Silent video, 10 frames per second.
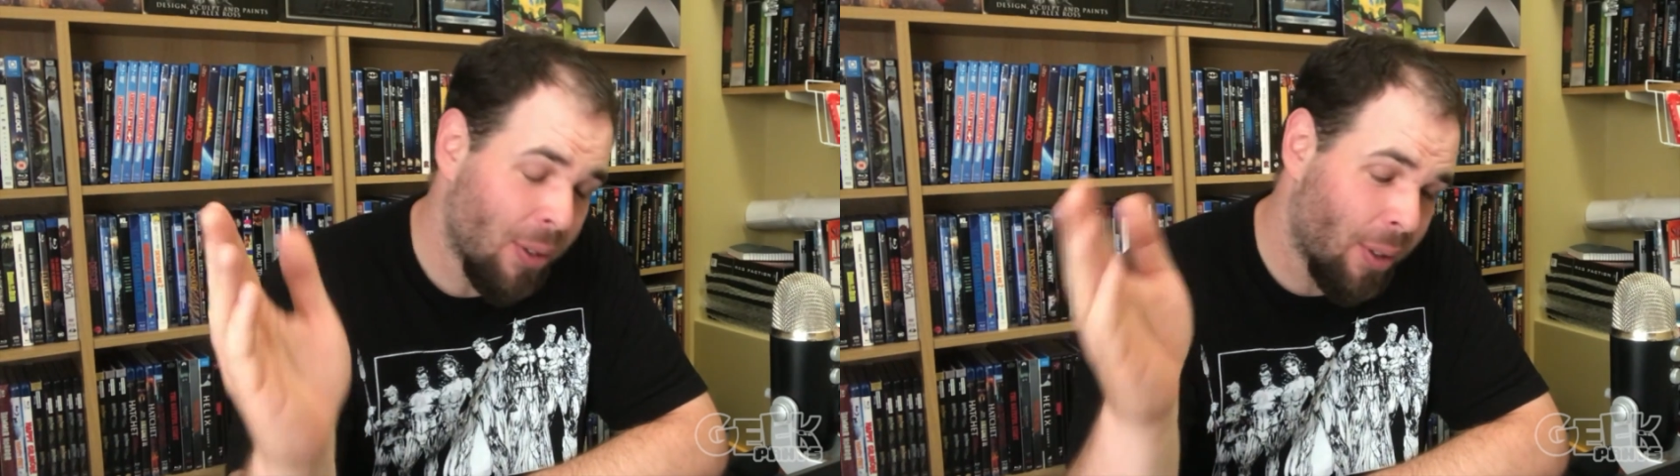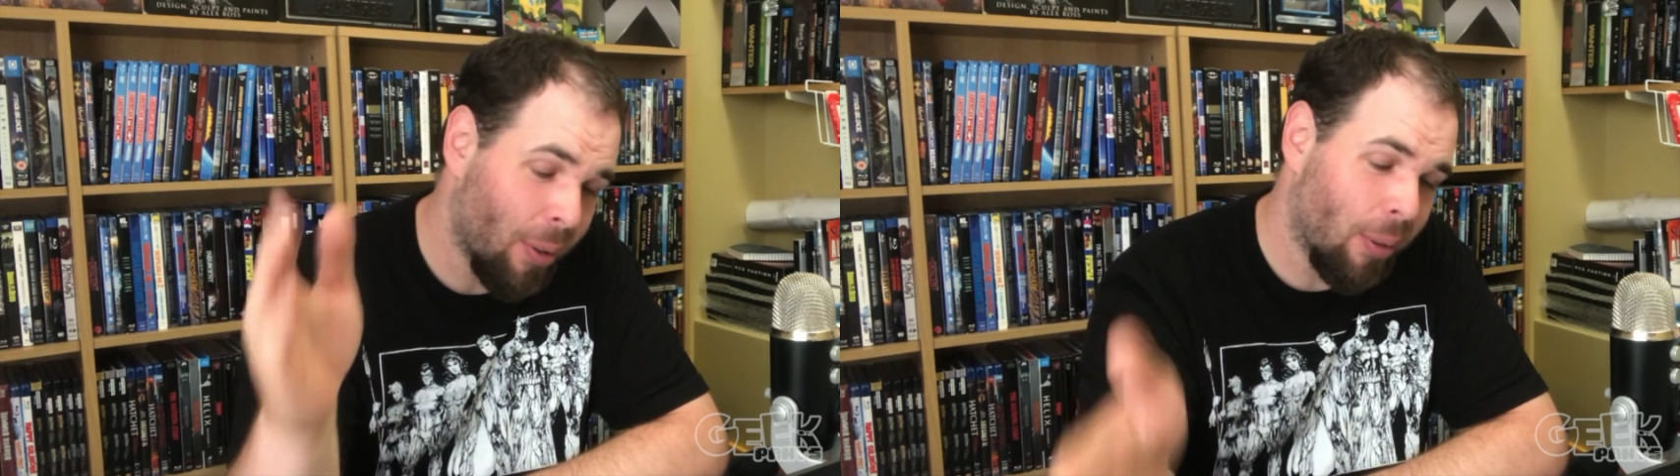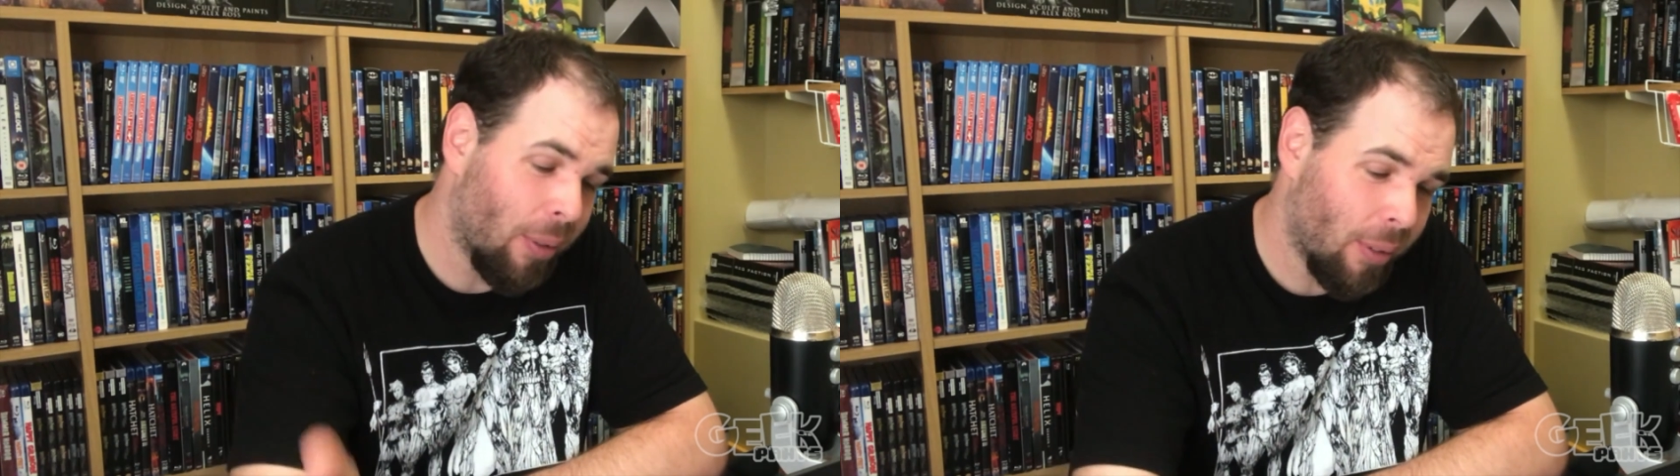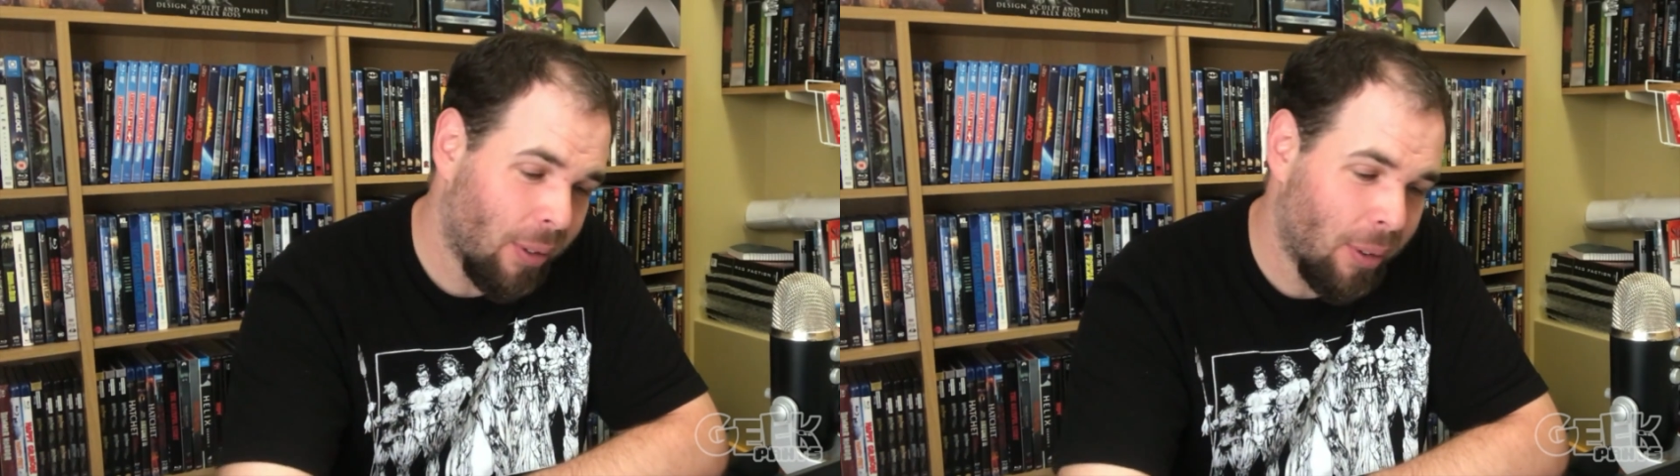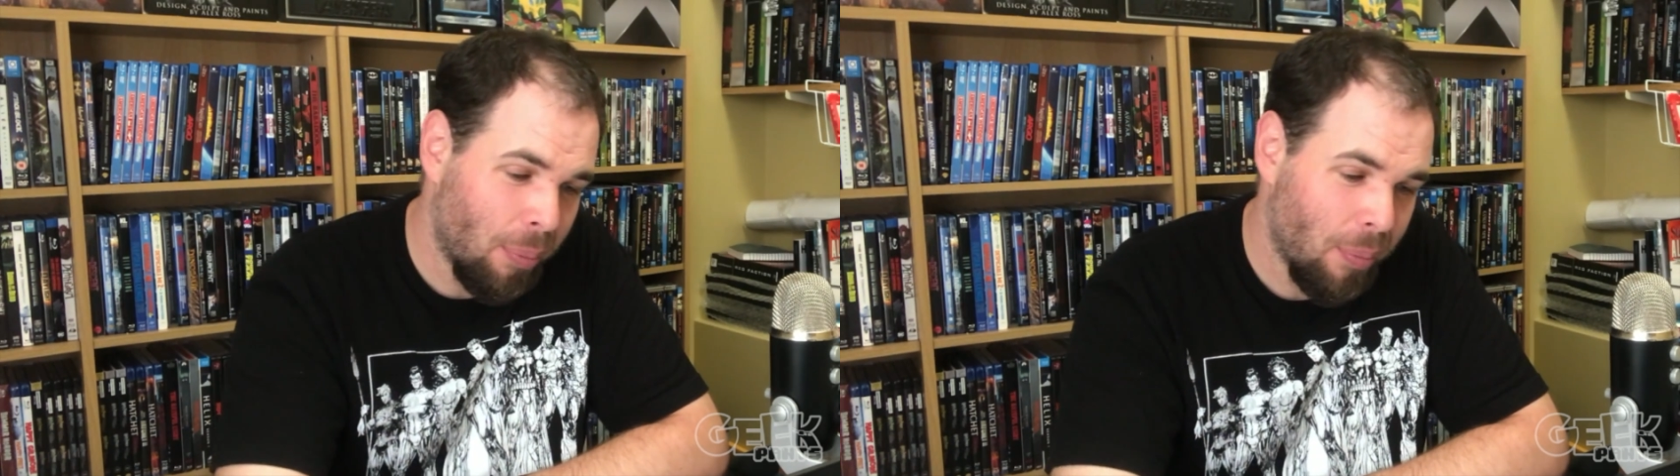so
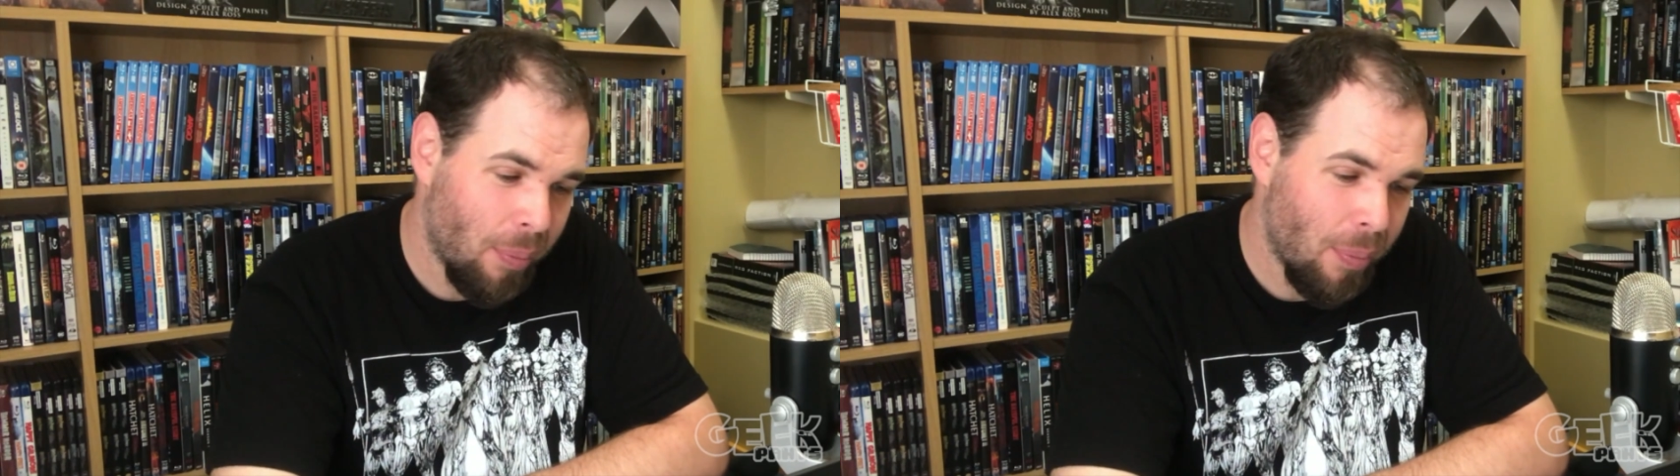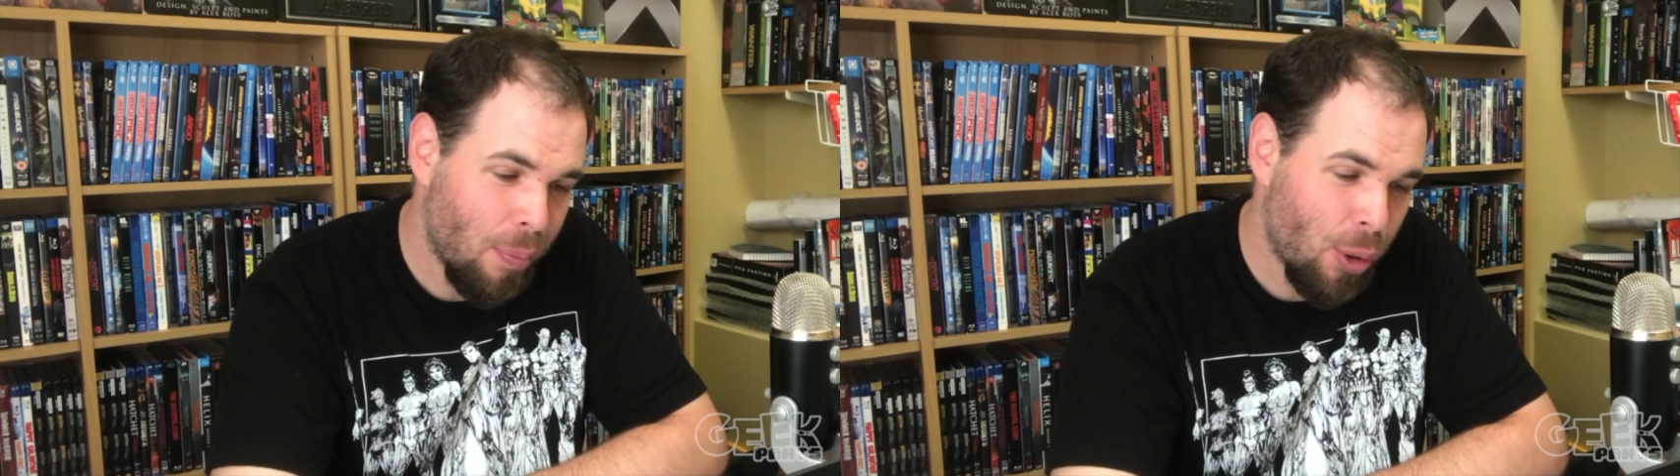I'm